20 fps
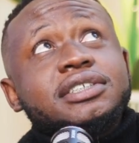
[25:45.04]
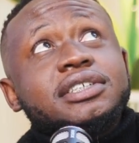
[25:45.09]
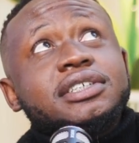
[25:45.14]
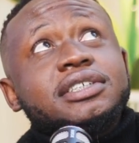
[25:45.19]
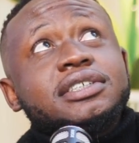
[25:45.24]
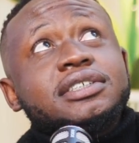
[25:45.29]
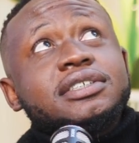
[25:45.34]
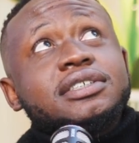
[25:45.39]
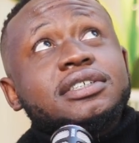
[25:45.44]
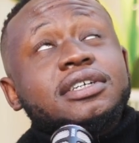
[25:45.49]

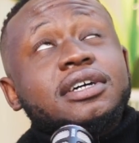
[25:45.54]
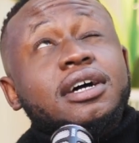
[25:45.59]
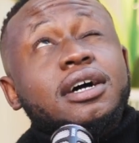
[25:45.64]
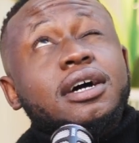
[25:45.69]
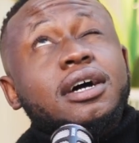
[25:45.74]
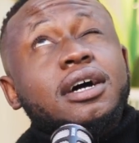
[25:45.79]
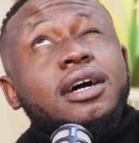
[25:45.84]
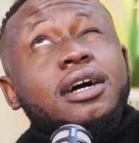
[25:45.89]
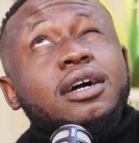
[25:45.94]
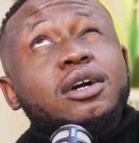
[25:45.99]
says,
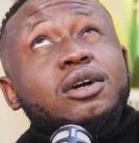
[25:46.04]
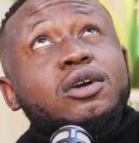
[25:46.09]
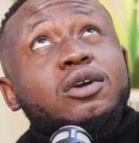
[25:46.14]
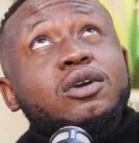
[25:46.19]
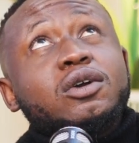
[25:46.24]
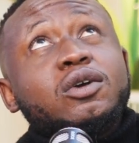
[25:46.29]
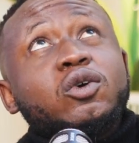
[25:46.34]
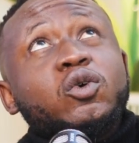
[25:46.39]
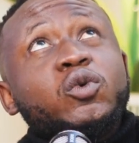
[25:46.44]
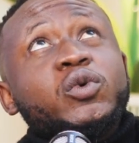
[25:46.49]

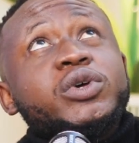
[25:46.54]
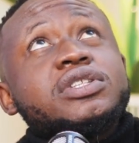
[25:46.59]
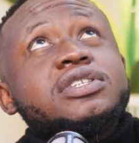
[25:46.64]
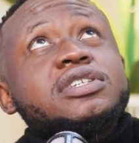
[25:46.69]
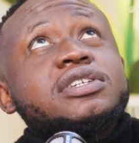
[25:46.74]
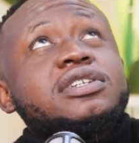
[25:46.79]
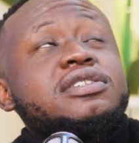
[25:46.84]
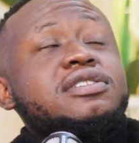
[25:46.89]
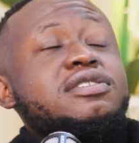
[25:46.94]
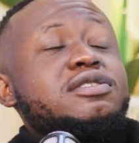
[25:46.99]

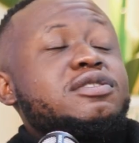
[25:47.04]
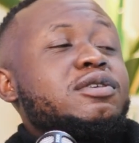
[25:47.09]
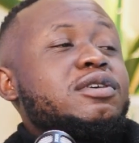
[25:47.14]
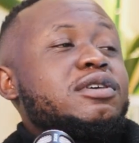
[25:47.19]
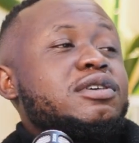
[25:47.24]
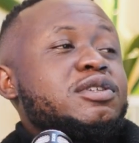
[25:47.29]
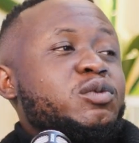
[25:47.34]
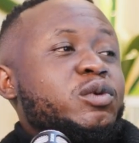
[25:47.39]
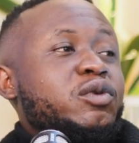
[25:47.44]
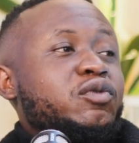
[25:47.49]
coincidence is
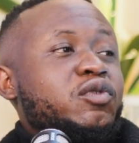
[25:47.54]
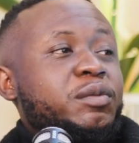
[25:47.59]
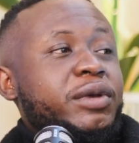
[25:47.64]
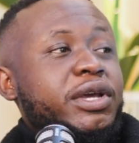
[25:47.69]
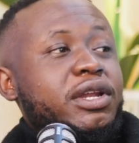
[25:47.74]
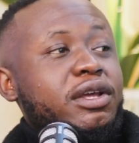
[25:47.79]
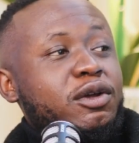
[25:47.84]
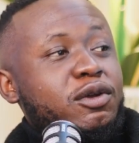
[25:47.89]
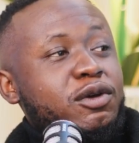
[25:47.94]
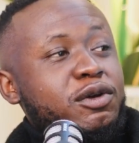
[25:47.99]
God's way of
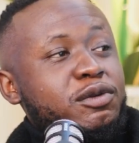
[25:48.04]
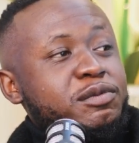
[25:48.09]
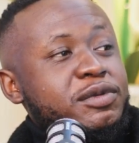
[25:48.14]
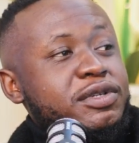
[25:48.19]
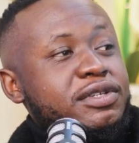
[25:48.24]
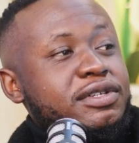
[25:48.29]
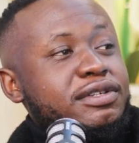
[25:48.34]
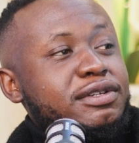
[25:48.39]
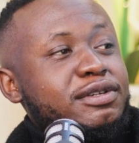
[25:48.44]
remaining anonymous.